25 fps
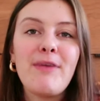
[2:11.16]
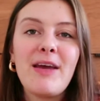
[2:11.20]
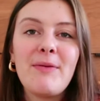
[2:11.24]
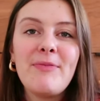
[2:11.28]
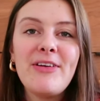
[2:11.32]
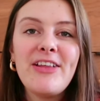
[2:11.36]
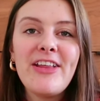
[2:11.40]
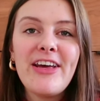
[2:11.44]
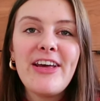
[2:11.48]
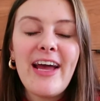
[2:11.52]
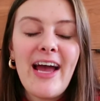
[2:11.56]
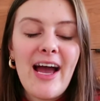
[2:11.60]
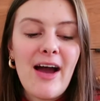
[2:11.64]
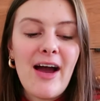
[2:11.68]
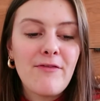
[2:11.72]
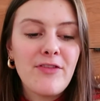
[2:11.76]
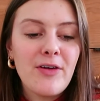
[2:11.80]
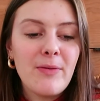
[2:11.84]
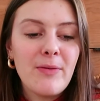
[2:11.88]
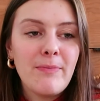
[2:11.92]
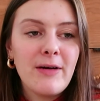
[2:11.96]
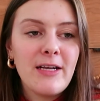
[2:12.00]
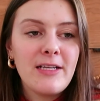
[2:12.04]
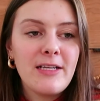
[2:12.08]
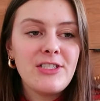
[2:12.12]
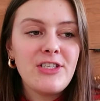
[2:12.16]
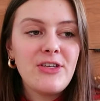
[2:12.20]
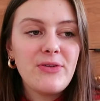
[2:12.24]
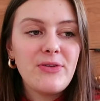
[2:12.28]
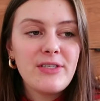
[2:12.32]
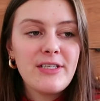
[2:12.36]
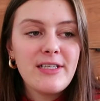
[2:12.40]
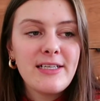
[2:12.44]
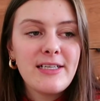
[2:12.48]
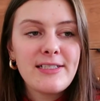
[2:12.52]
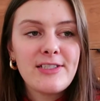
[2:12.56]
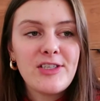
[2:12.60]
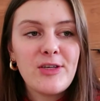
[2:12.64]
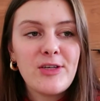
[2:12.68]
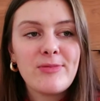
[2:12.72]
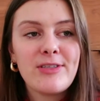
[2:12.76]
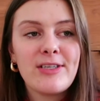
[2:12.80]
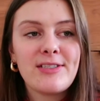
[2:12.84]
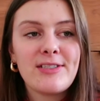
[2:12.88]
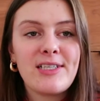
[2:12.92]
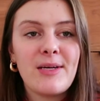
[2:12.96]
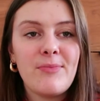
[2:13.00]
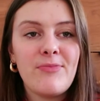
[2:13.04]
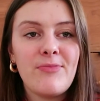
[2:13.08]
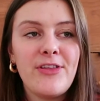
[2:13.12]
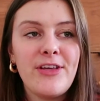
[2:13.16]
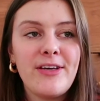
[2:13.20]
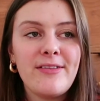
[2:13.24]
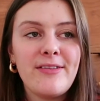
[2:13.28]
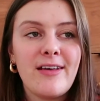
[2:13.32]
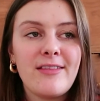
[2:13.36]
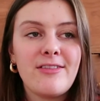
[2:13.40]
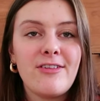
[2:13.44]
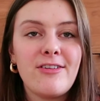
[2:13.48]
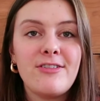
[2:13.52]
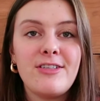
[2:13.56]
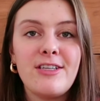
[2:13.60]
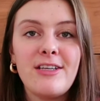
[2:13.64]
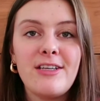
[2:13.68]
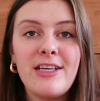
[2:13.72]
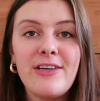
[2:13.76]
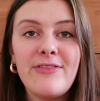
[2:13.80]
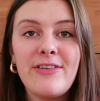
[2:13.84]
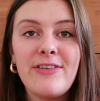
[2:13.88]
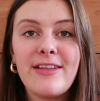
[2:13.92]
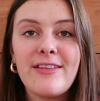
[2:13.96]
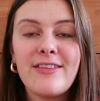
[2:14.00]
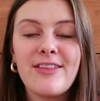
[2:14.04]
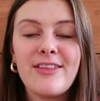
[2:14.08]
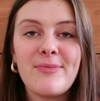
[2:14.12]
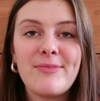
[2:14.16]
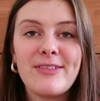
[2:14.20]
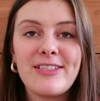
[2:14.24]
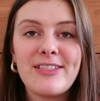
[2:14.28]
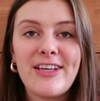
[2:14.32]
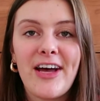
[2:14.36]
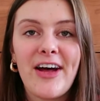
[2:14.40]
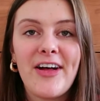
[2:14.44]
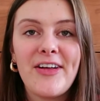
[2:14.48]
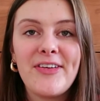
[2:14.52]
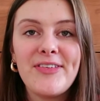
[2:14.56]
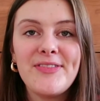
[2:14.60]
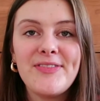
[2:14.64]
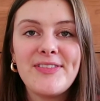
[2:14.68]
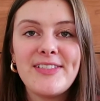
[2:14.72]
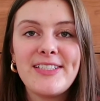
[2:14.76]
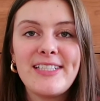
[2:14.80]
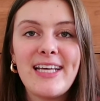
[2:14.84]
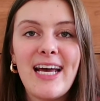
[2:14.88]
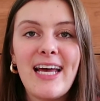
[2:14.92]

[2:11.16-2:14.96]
maybe they have them, but it usually seems like something that they're dealing with themselves,